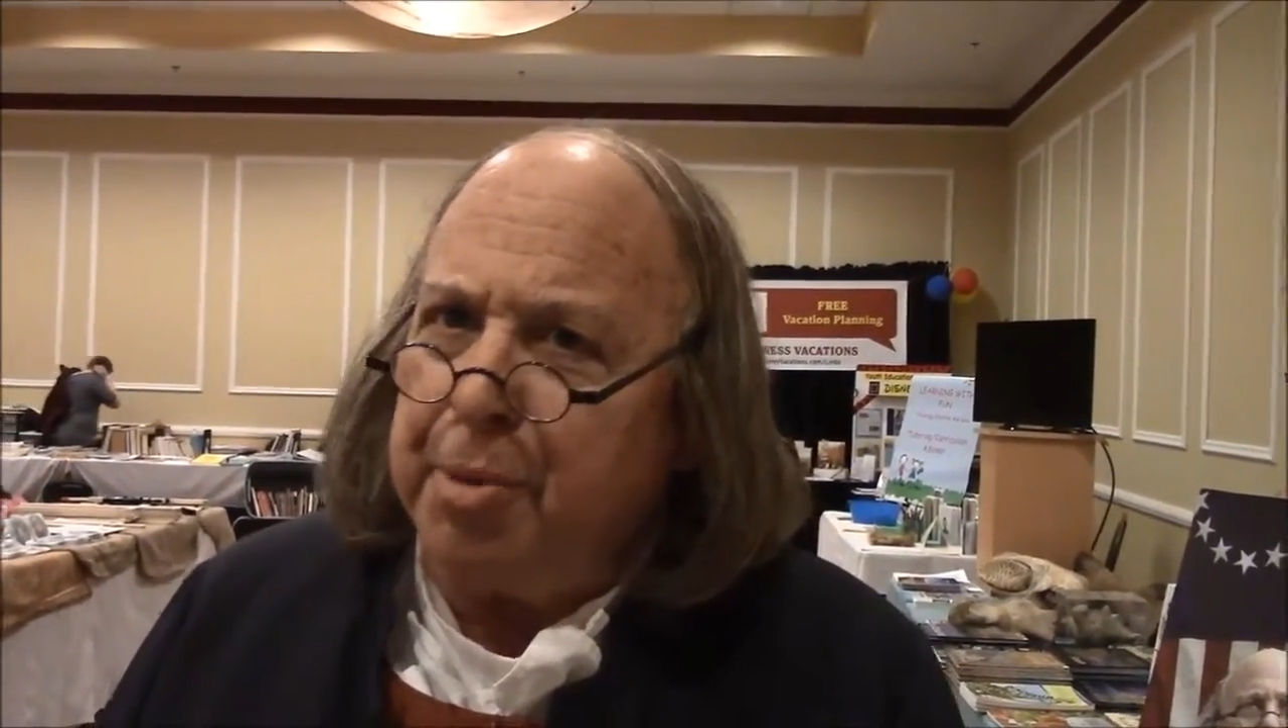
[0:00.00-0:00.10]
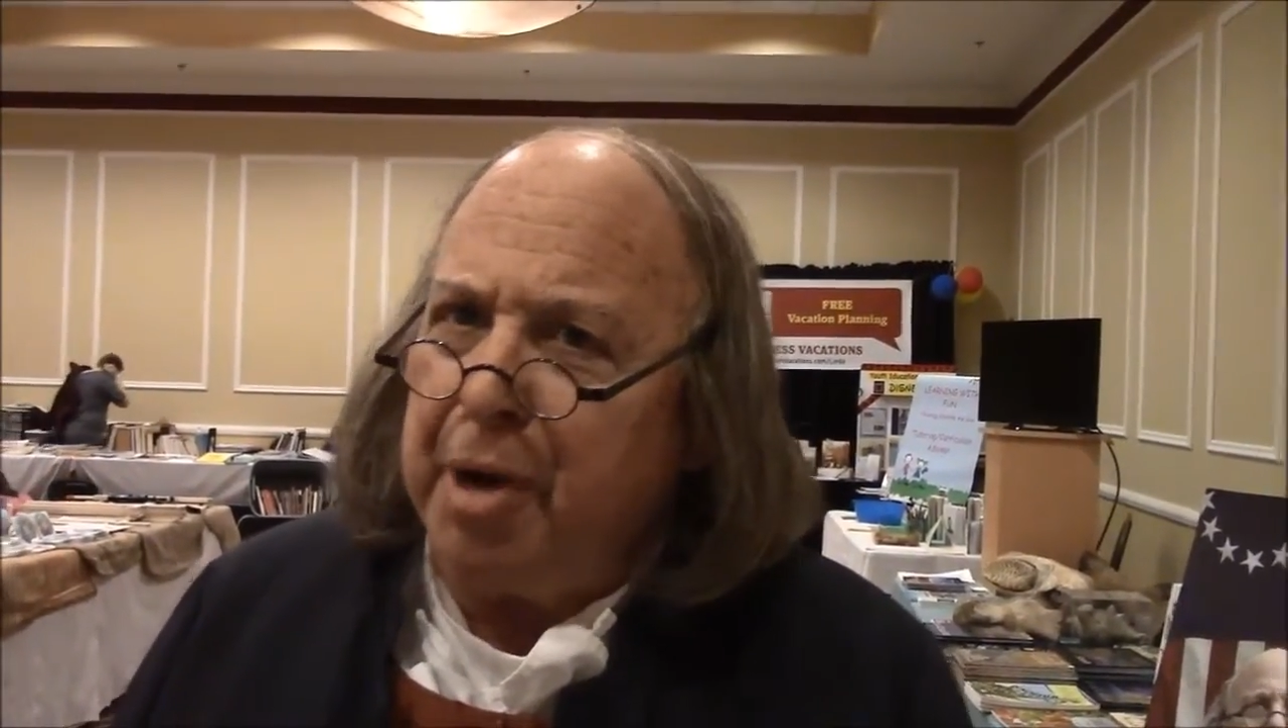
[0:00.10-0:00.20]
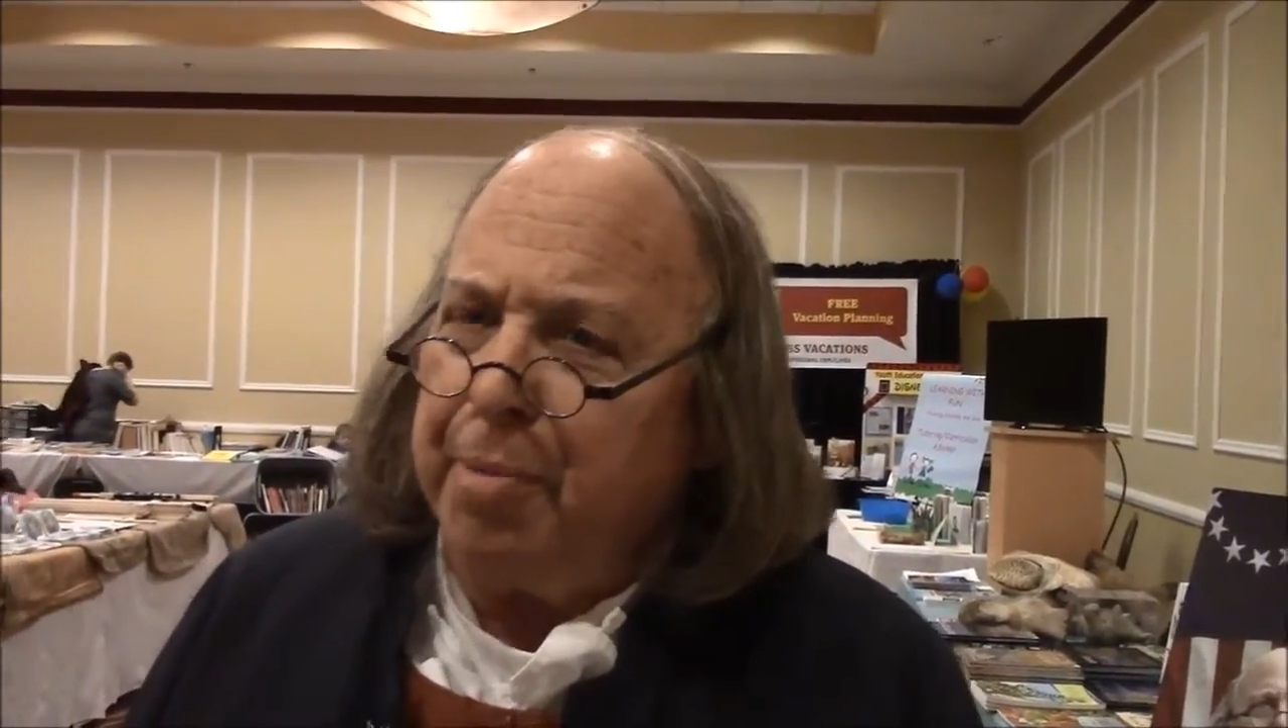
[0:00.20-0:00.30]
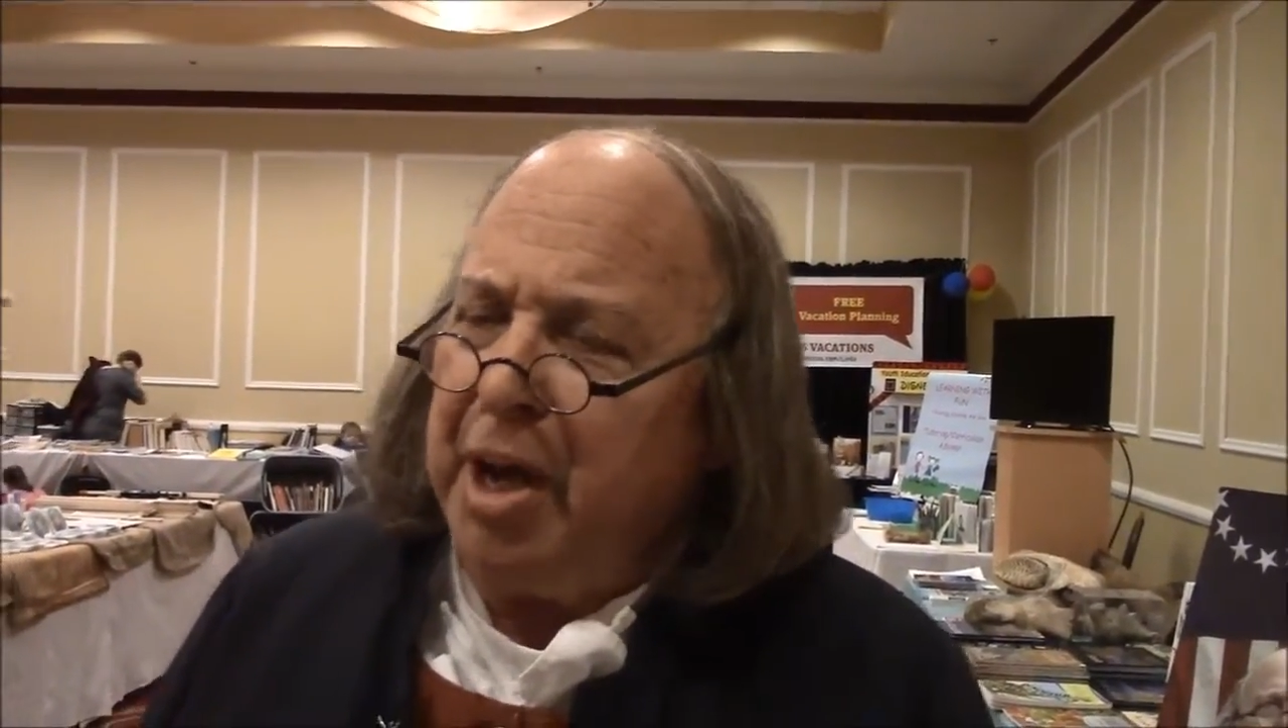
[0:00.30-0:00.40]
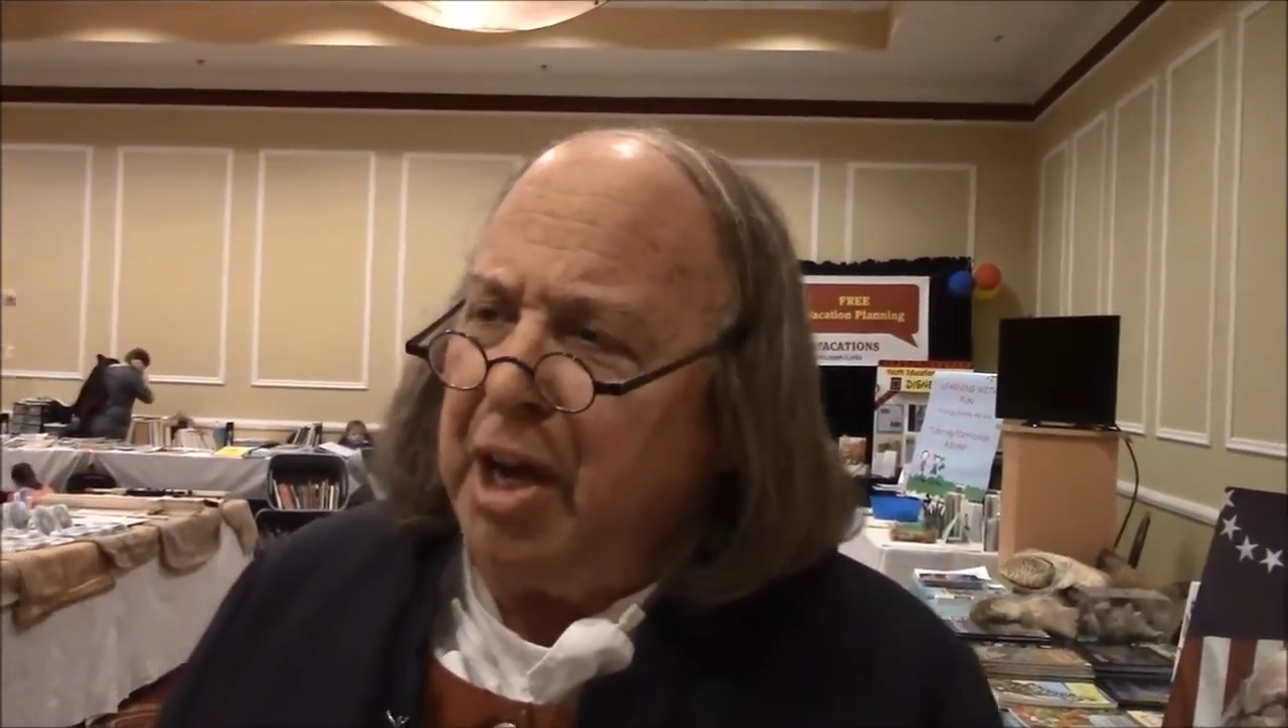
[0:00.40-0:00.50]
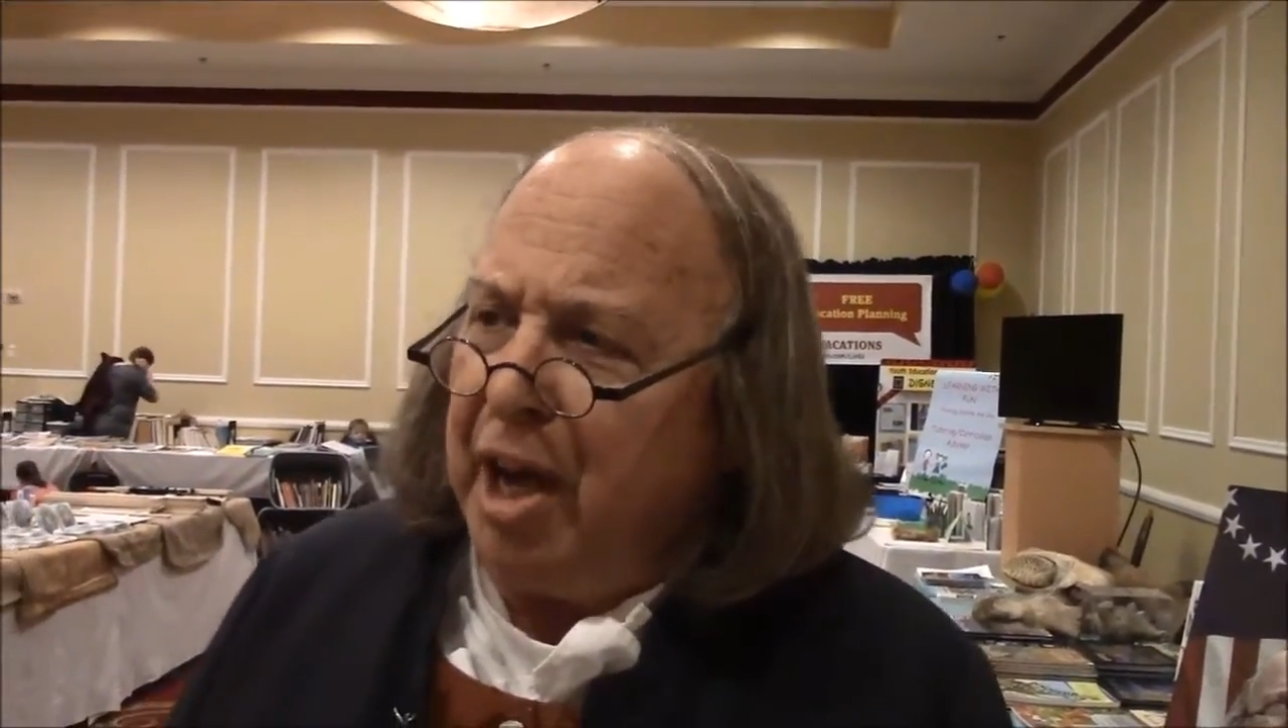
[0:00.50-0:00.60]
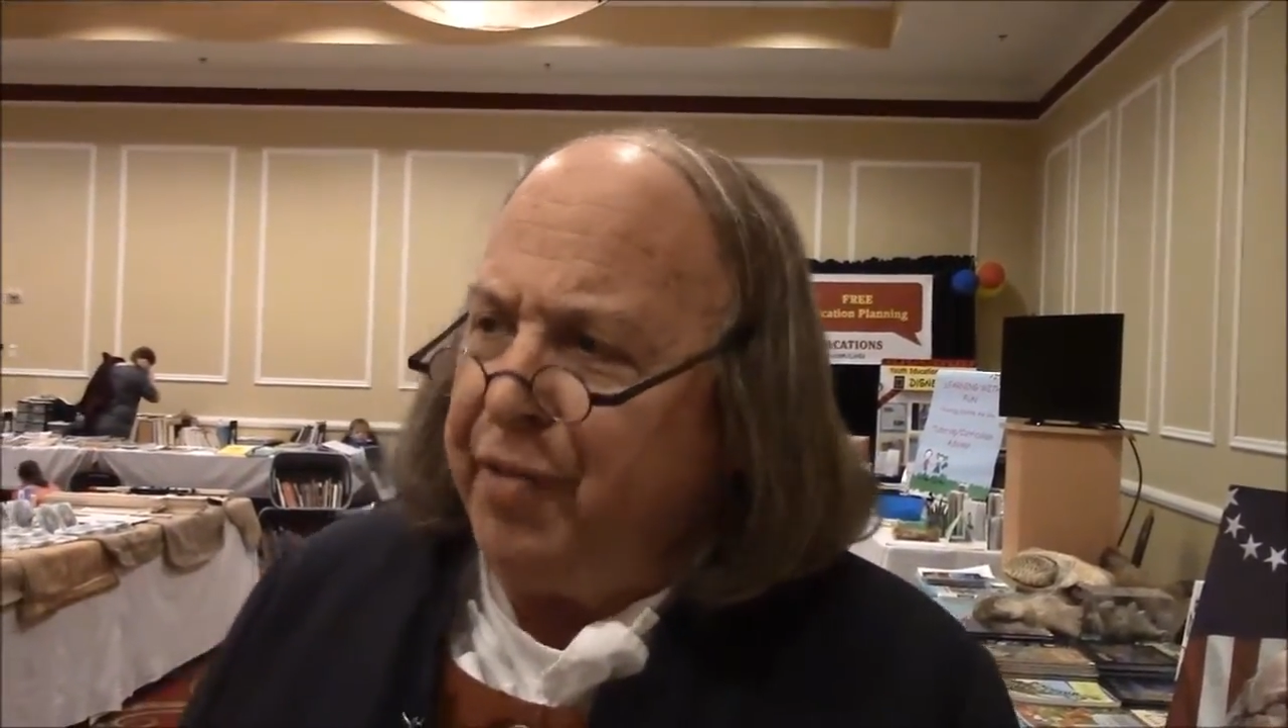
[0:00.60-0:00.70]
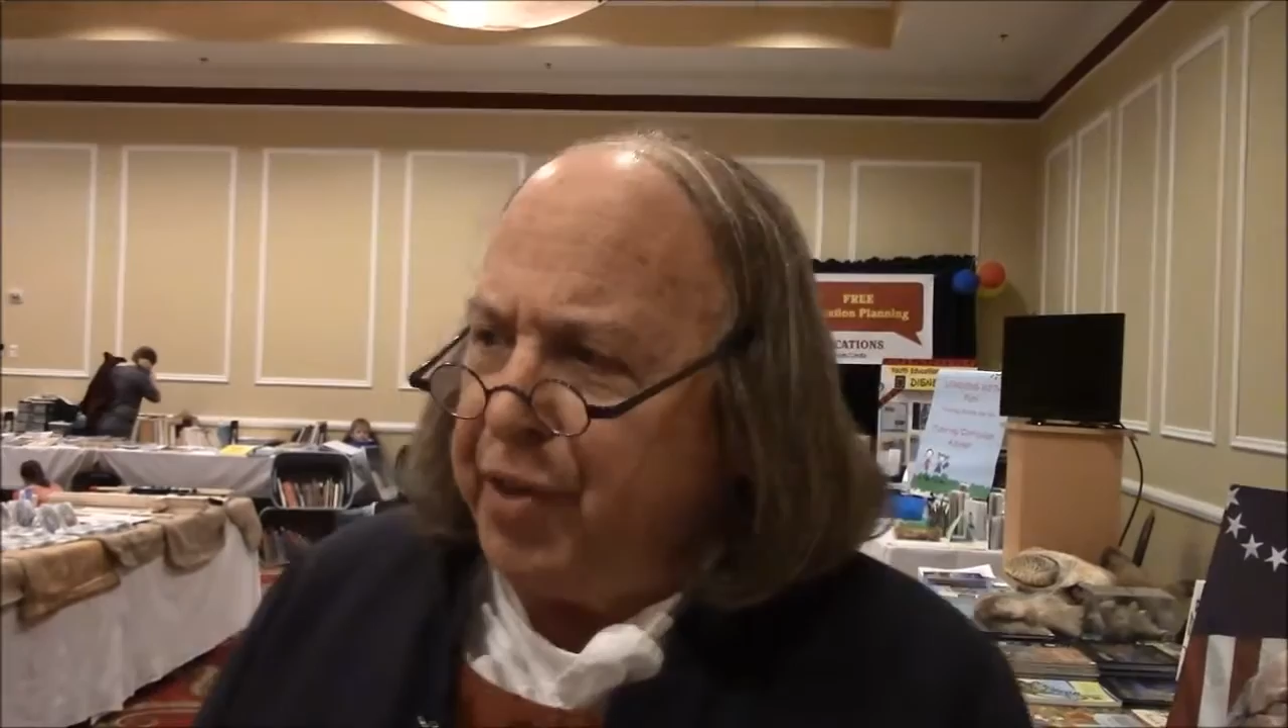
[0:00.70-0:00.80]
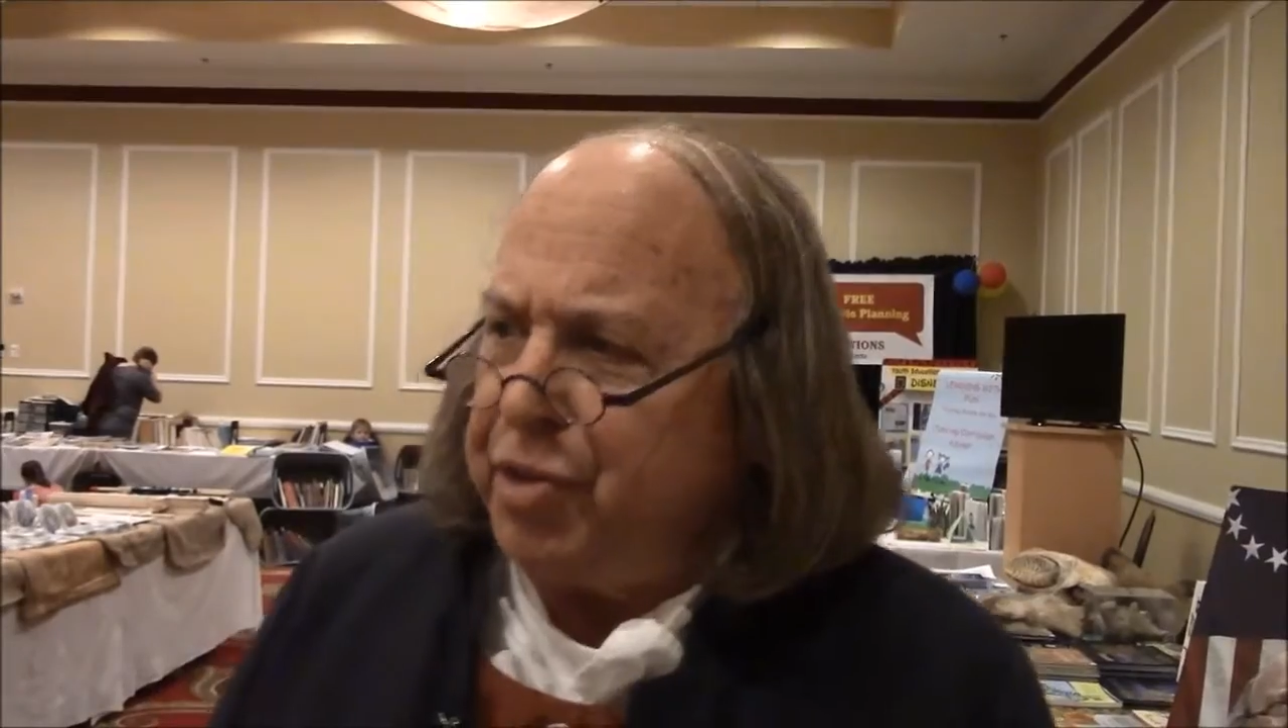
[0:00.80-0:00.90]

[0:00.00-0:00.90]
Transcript: about my life.